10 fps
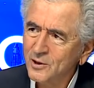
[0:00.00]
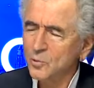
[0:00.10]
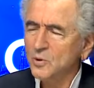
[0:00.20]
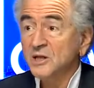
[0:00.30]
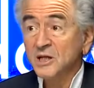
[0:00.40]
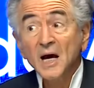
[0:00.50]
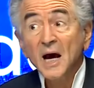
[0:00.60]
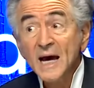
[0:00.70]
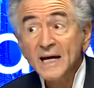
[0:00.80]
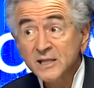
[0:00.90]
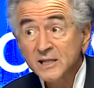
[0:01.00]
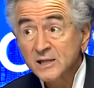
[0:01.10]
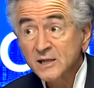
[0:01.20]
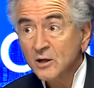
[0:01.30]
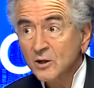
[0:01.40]
which he
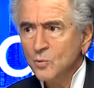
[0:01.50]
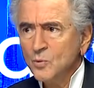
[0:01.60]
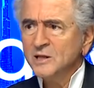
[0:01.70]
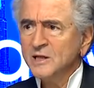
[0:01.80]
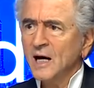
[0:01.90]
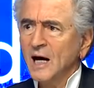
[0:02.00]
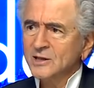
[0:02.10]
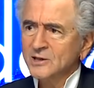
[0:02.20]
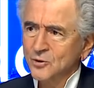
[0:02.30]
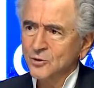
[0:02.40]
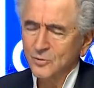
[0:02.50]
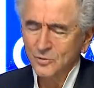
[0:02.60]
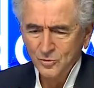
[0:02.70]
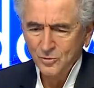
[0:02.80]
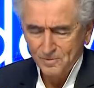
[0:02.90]
hates, which he has
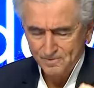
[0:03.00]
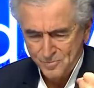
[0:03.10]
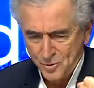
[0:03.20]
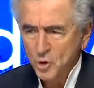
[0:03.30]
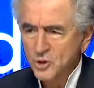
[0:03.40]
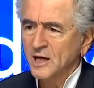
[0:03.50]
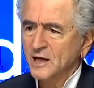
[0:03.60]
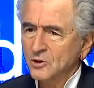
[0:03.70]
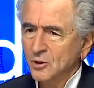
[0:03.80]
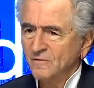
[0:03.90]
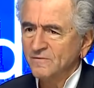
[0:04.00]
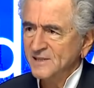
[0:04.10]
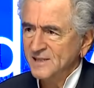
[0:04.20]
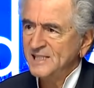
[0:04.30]
the project of